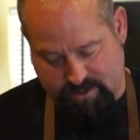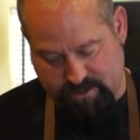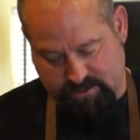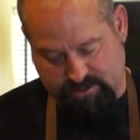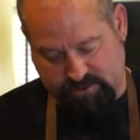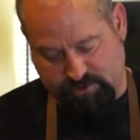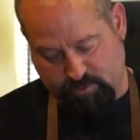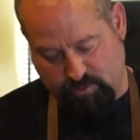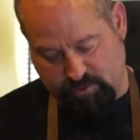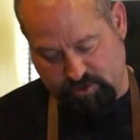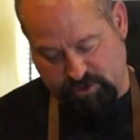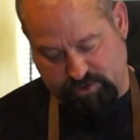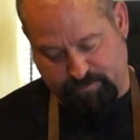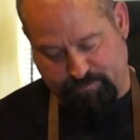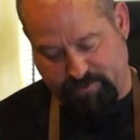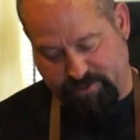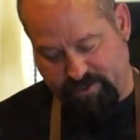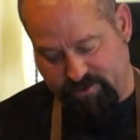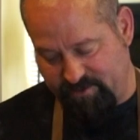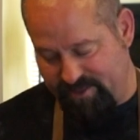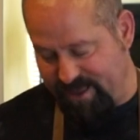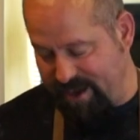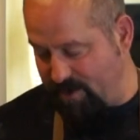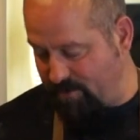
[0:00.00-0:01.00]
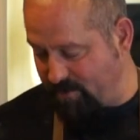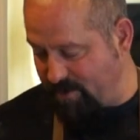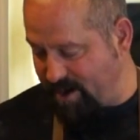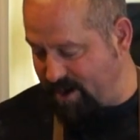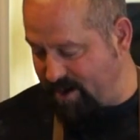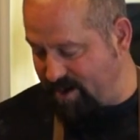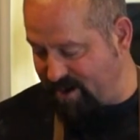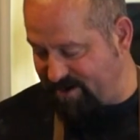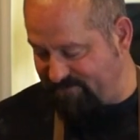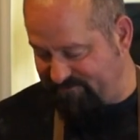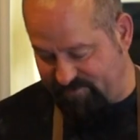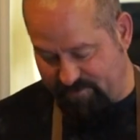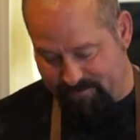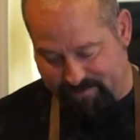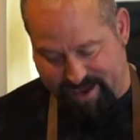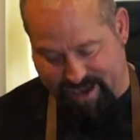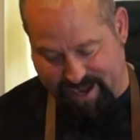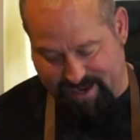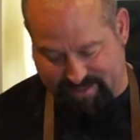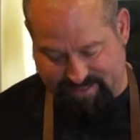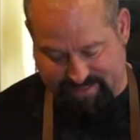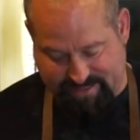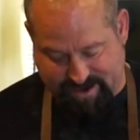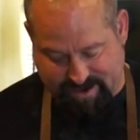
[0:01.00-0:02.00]
So we'll just peel that right off the
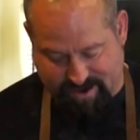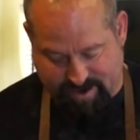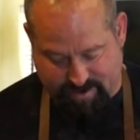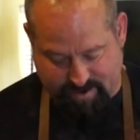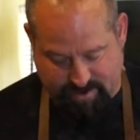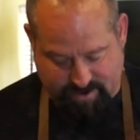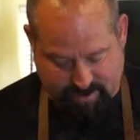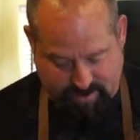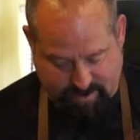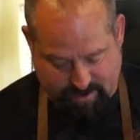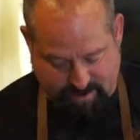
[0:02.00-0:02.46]
back there.